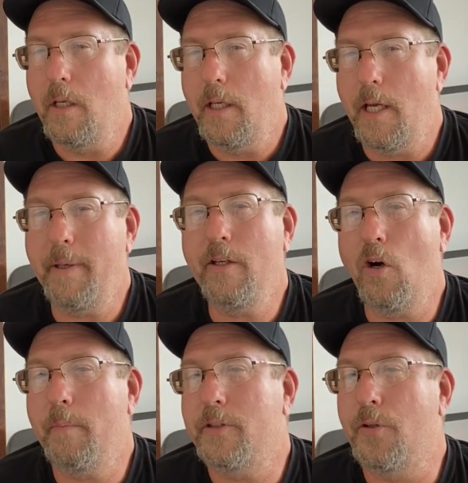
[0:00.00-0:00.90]

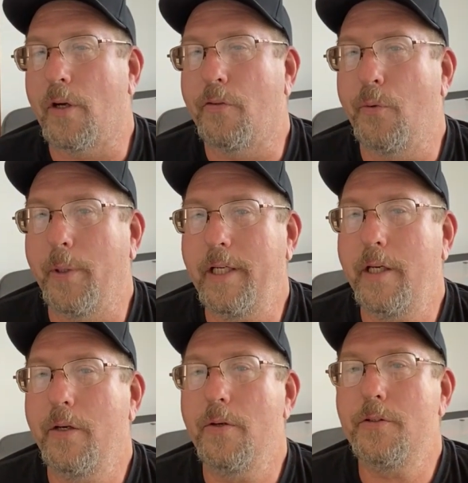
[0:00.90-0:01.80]
Emmett-Armand took 3
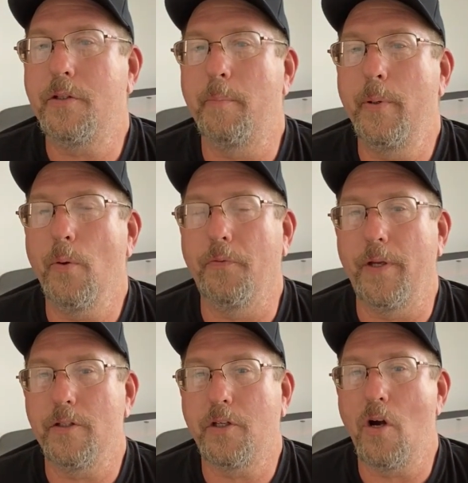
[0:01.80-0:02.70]
years to build
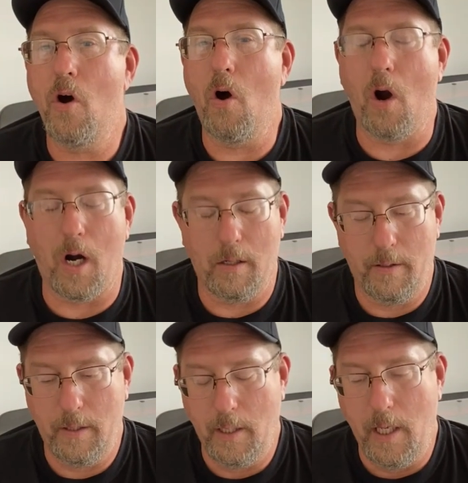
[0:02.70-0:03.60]
this car,
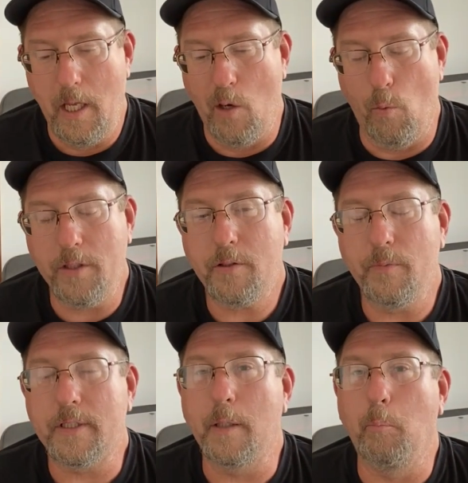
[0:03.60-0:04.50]
and once it
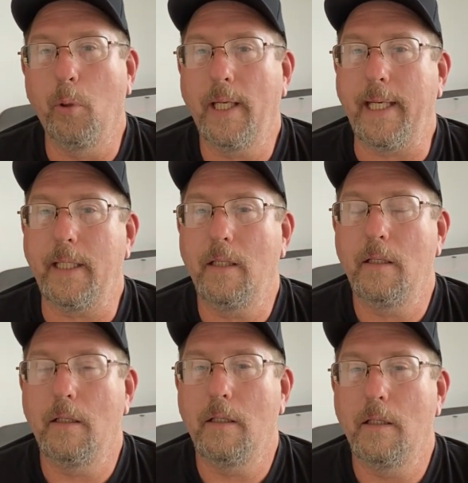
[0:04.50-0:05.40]
was complete,
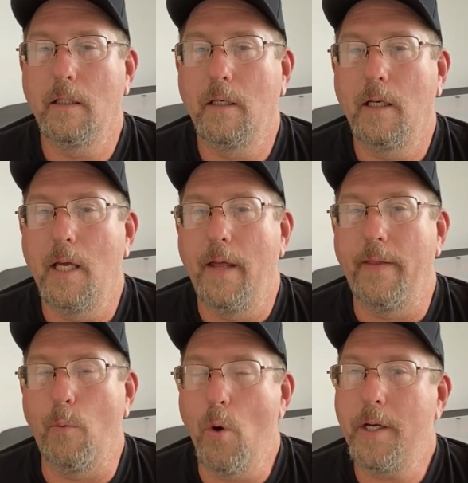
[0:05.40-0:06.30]

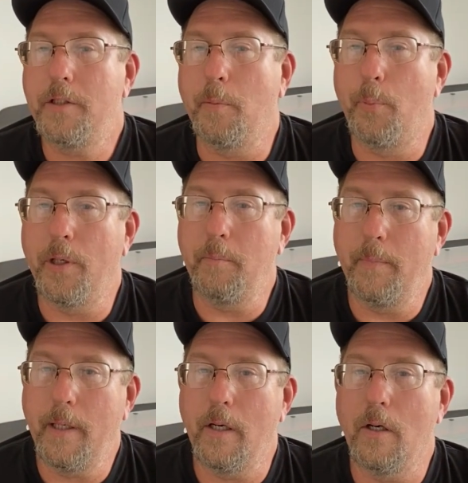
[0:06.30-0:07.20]
they wanted to
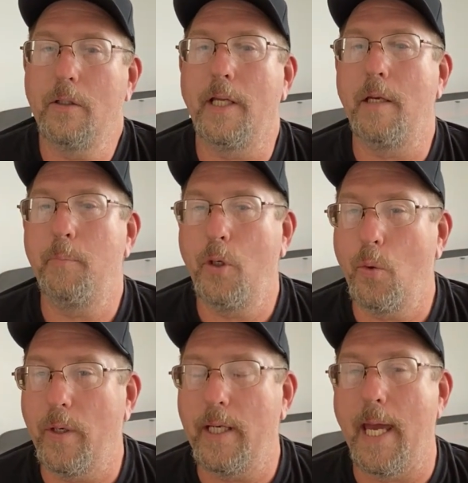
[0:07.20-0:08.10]

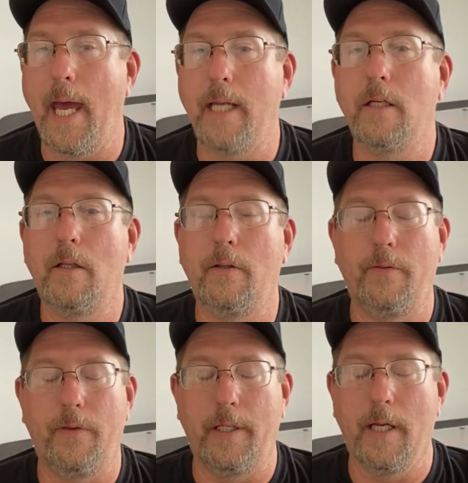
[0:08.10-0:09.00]
debut it at
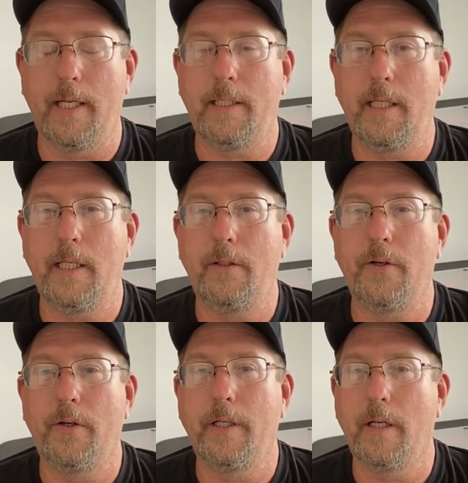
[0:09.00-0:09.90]
the
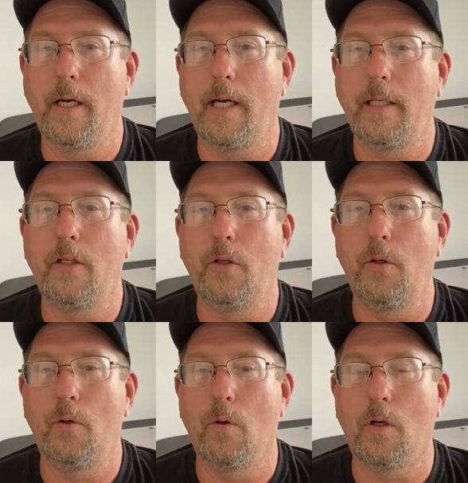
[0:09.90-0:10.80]
1939 New
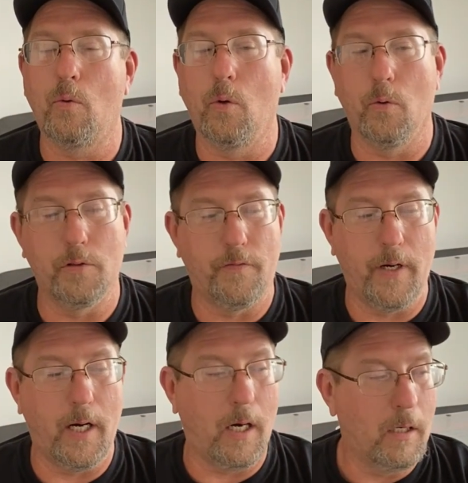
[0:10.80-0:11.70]
York World's
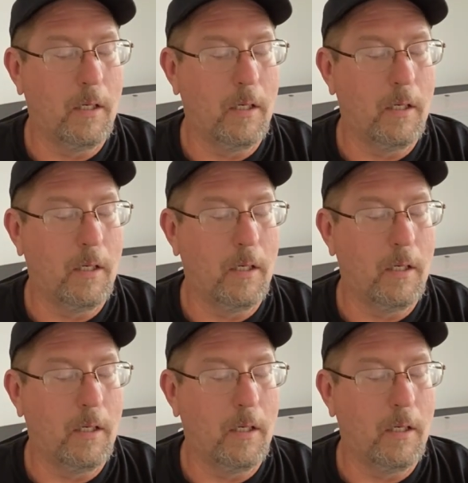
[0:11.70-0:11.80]
Fair.